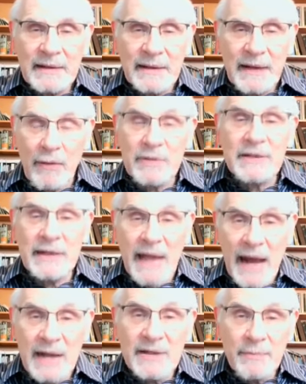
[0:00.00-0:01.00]
I was in
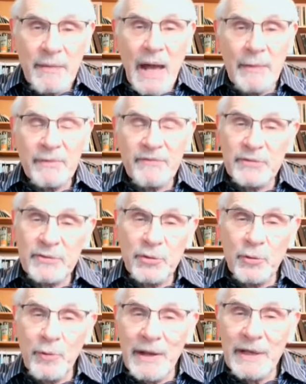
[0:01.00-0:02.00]
Addis Ababa for
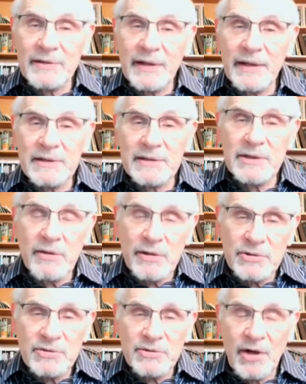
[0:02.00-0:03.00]
two weeks last year,
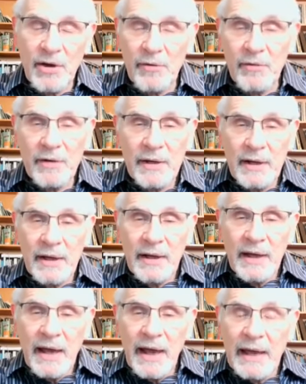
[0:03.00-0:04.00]
as you know,
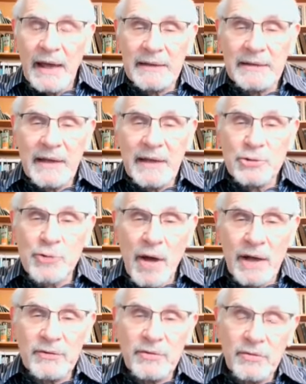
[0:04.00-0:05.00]
and I
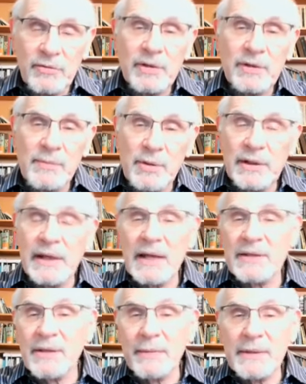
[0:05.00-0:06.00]
tried to
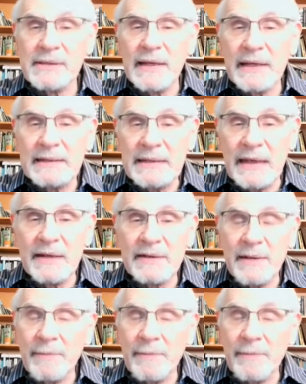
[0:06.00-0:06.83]
communicate some of these ideas.